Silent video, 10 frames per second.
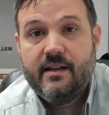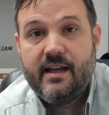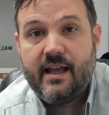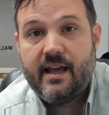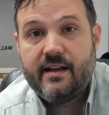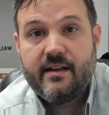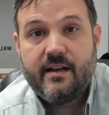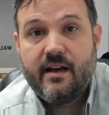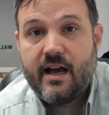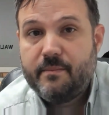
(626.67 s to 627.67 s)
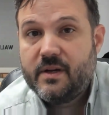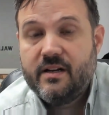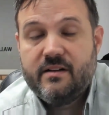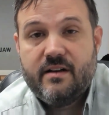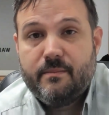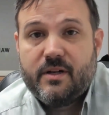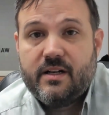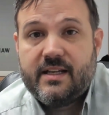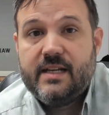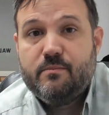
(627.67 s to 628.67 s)
and I'm gonna
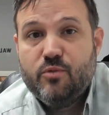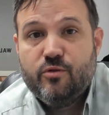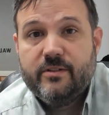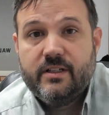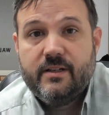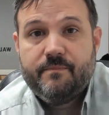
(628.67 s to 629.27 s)
keep moving.